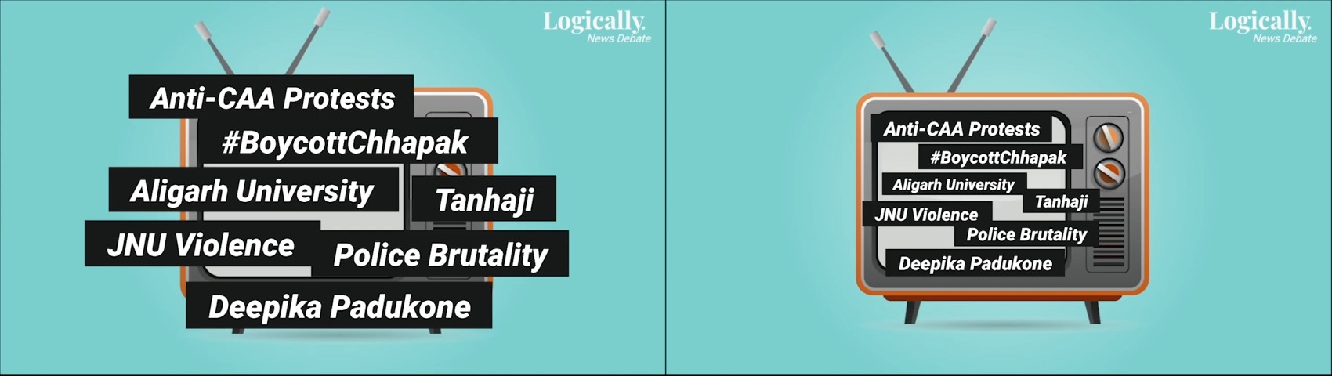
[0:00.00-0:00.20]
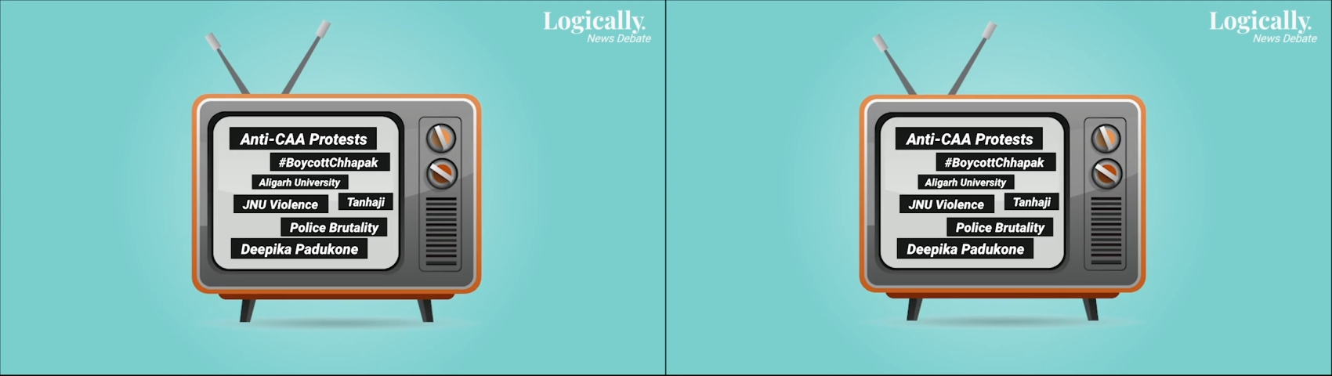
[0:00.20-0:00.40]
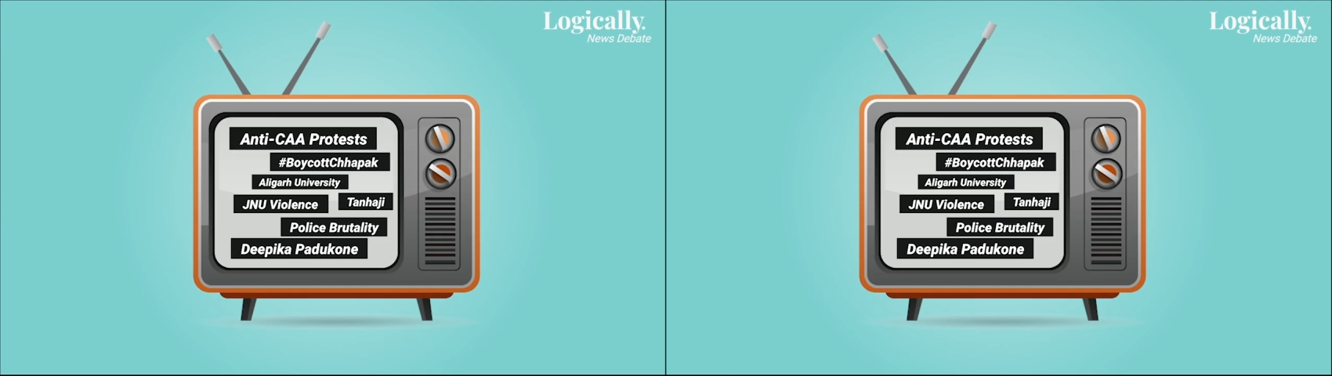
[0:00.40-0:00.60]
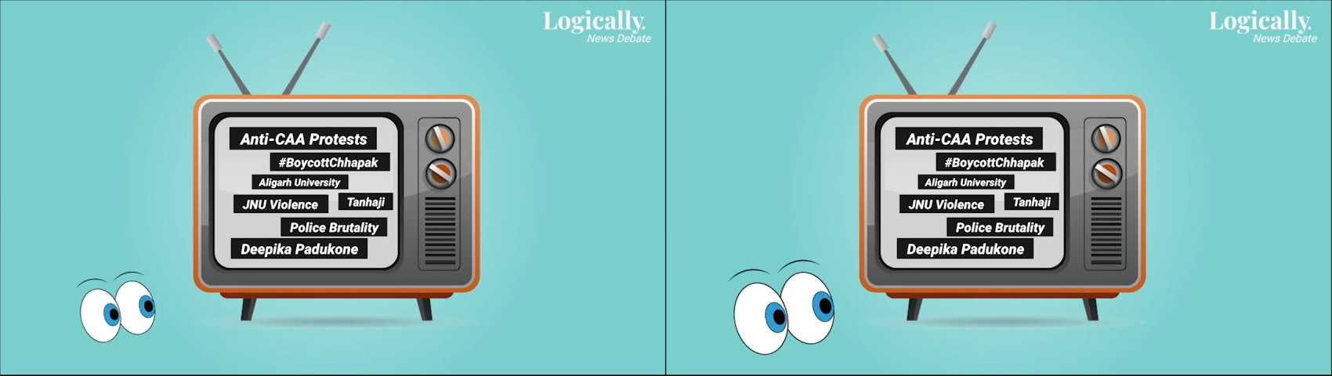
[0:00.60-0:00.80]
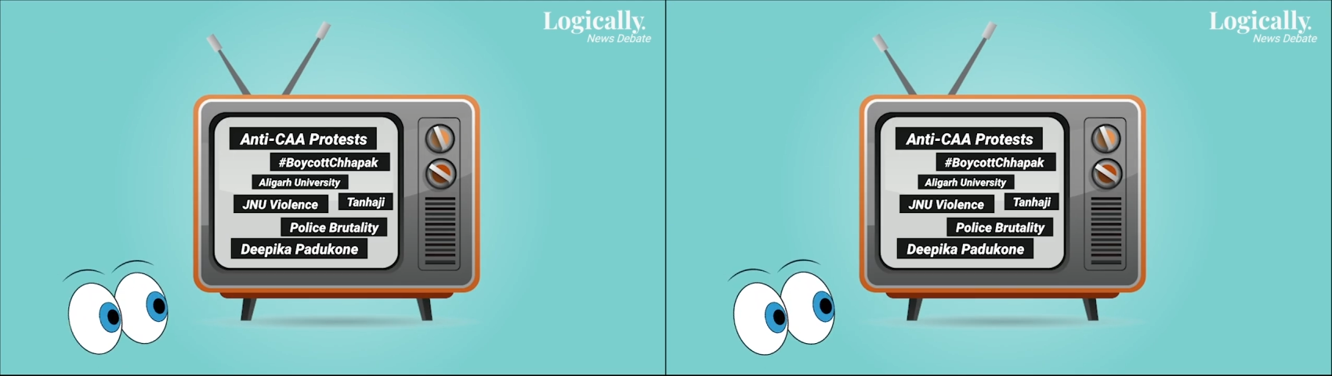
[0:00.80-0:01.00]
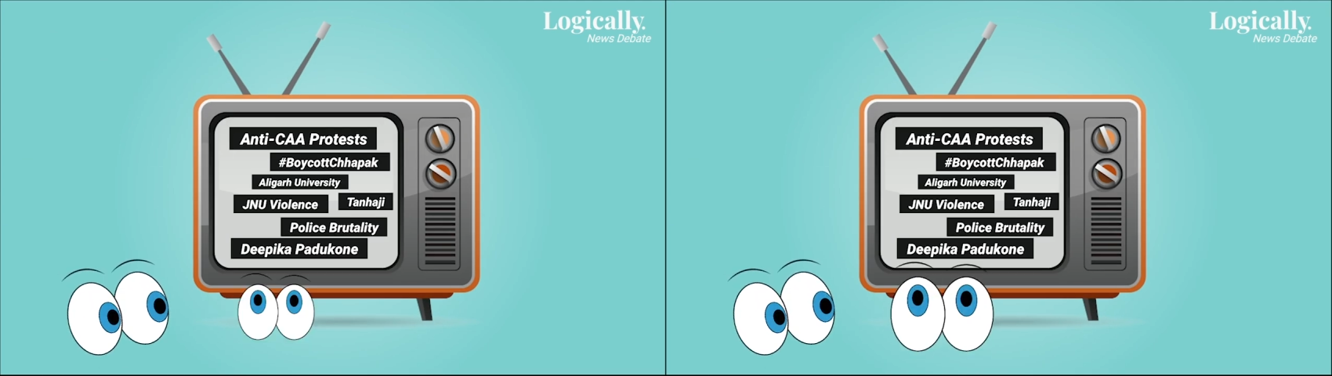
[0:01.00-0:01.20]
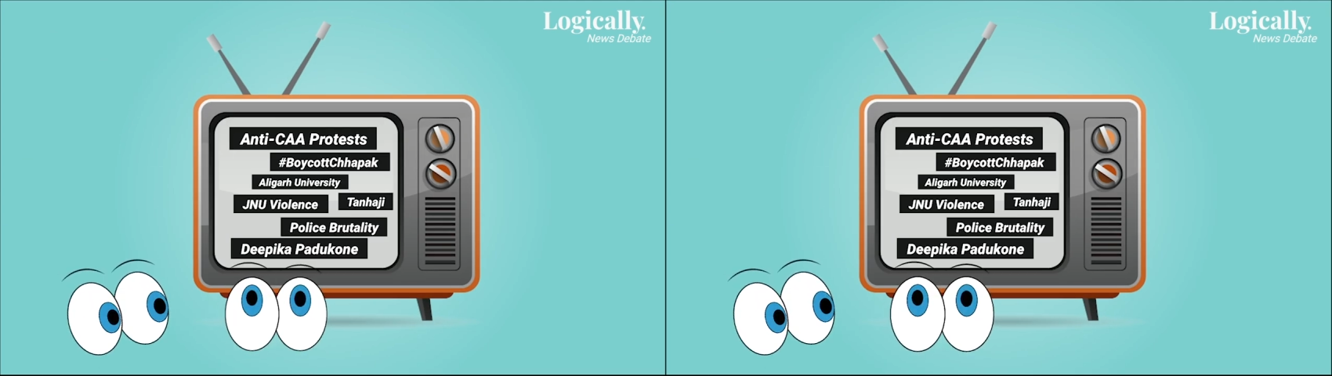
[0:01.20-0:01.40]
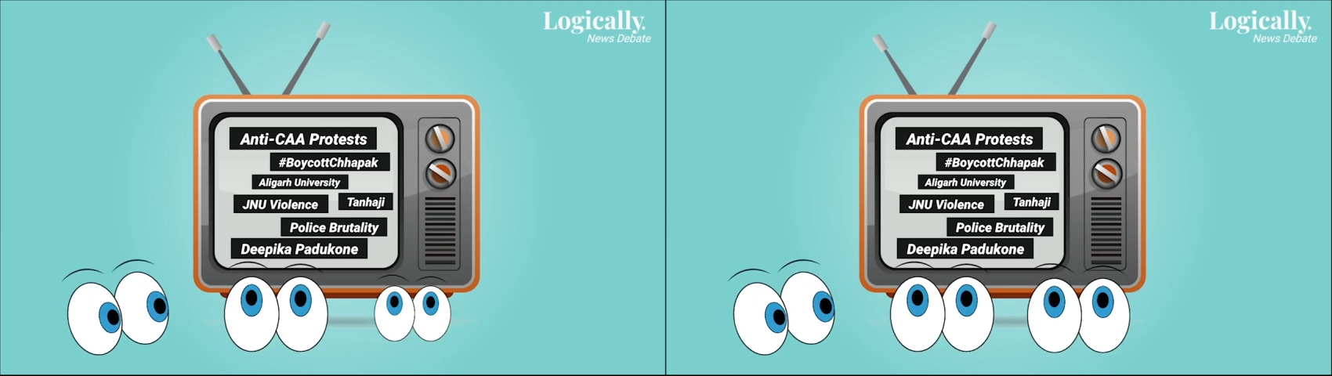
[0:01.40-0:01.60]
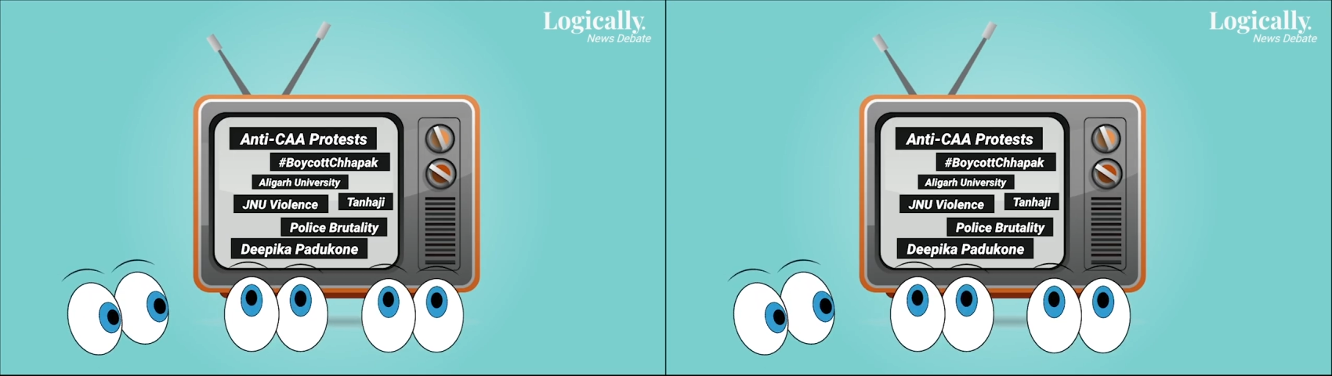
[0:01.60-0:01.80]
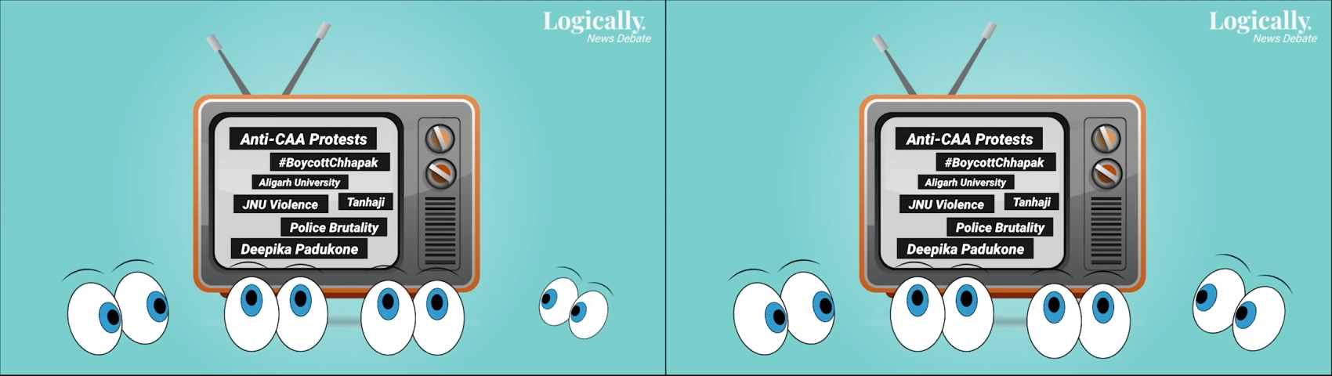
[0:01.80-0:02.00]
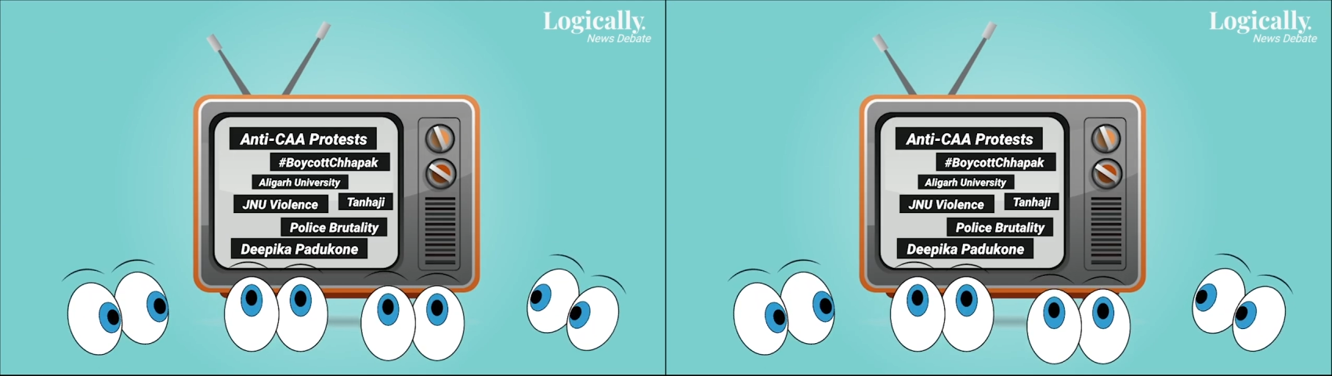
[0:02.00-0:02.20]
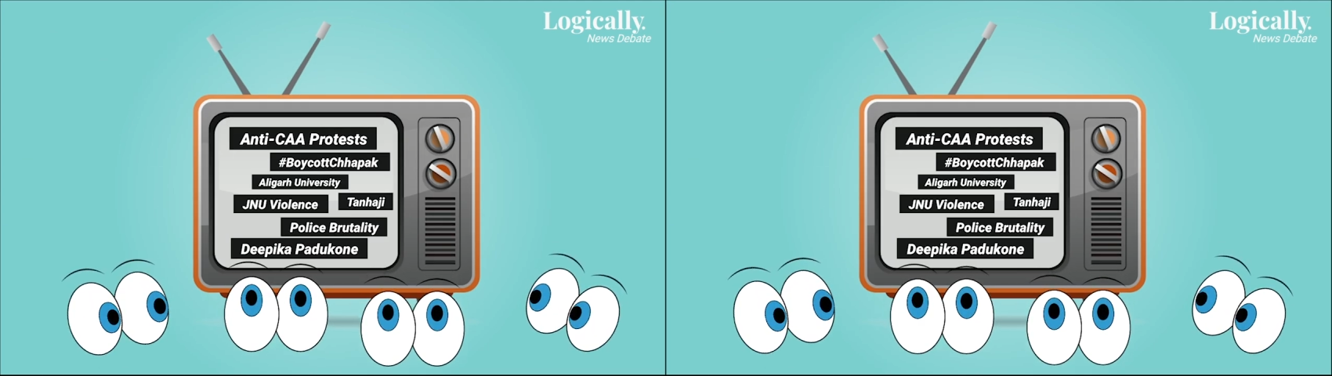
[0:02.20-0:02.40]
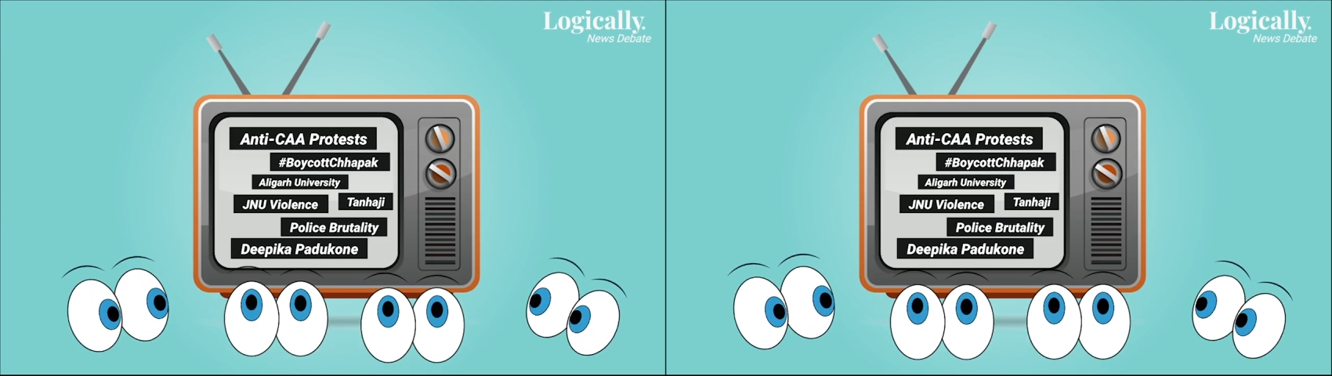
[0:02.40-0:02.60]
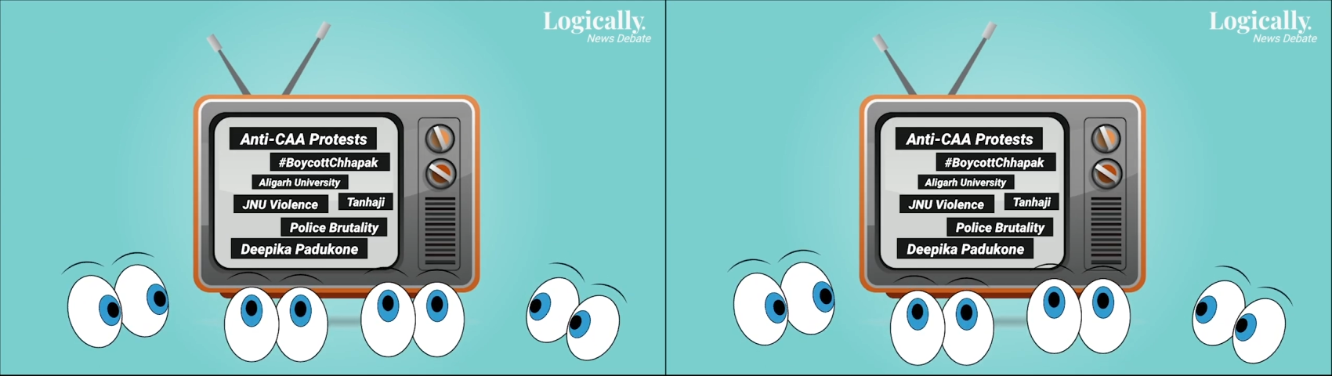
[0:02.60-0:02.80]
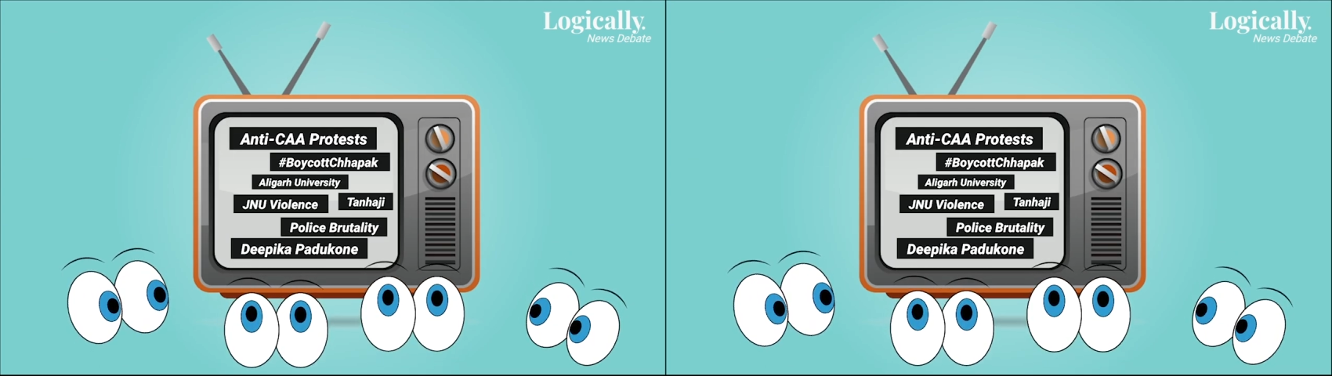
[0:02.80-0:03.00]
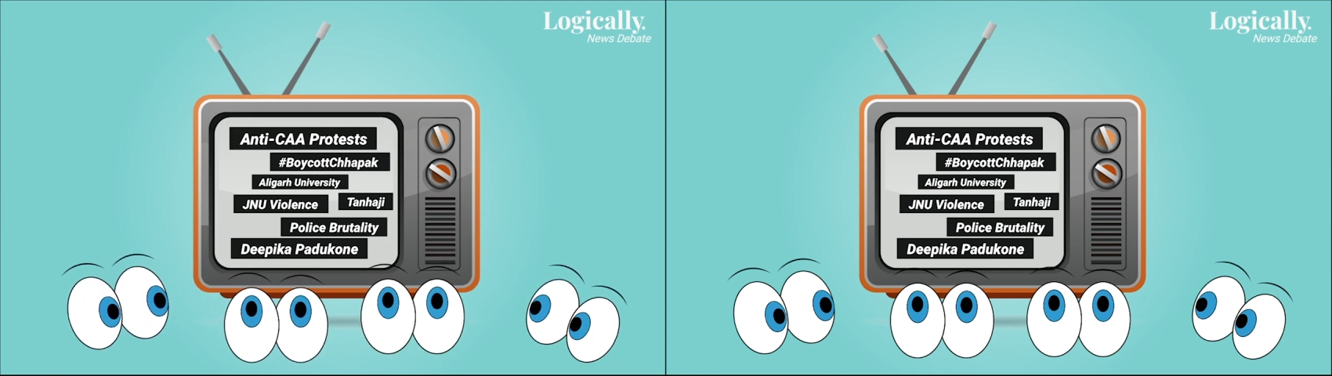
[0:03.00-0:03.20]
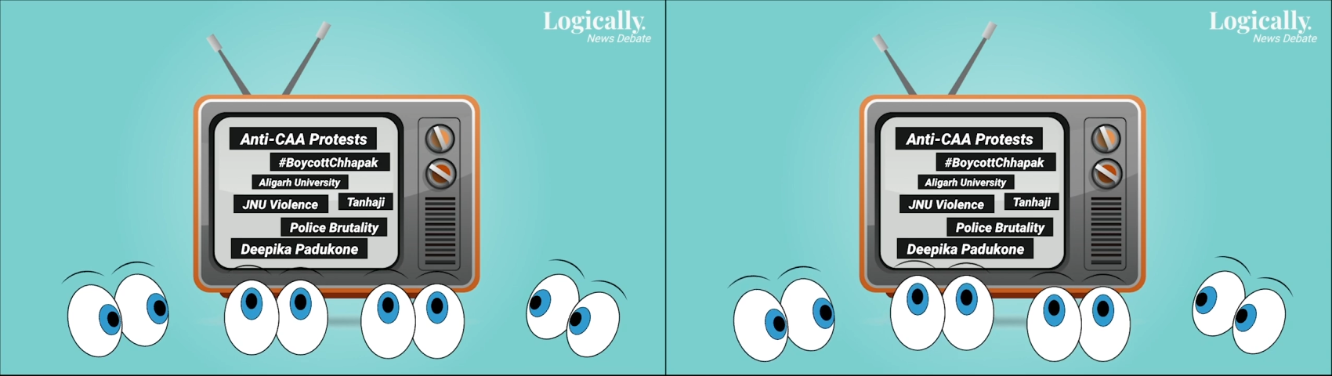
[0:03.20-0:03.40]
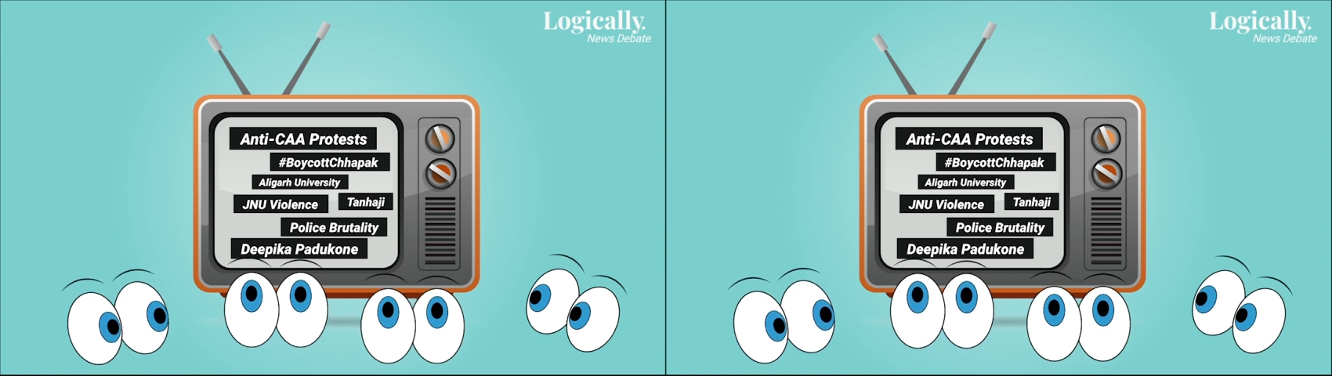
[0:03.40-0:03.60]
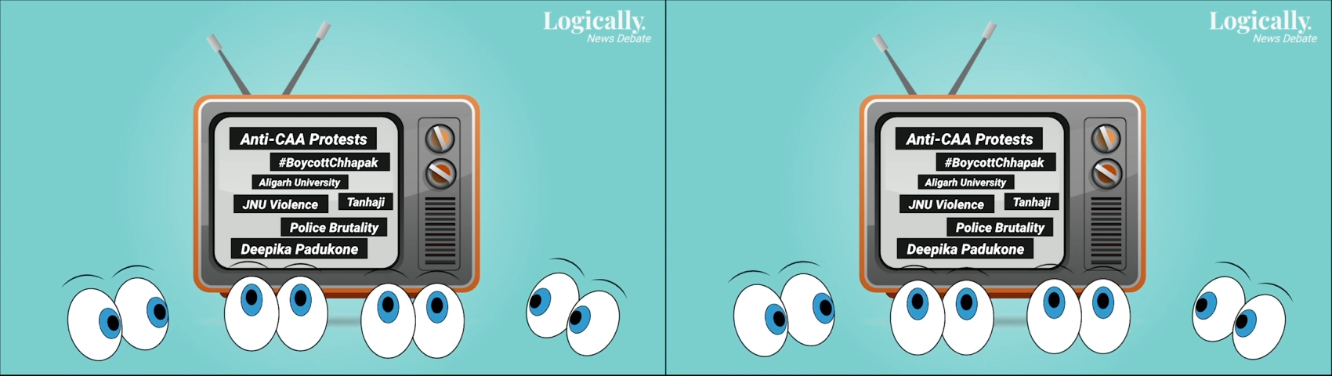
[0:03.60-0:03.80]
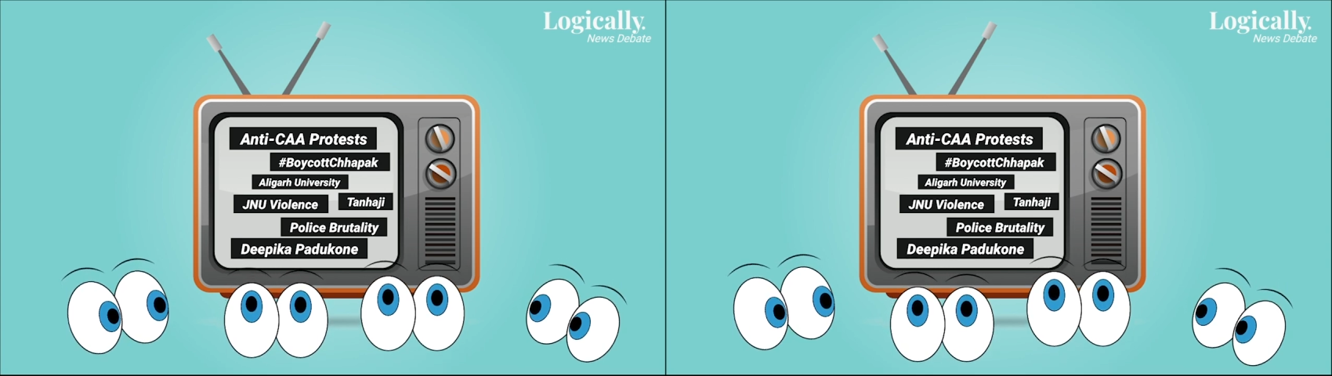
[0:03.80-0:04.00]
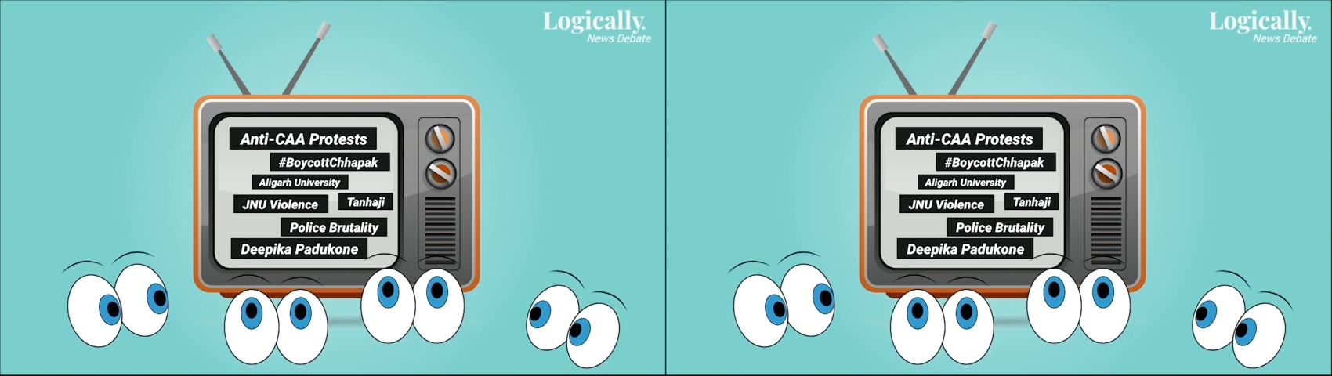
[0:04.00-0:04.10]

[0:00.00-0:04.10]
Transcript: Nobody's mouth can be seen.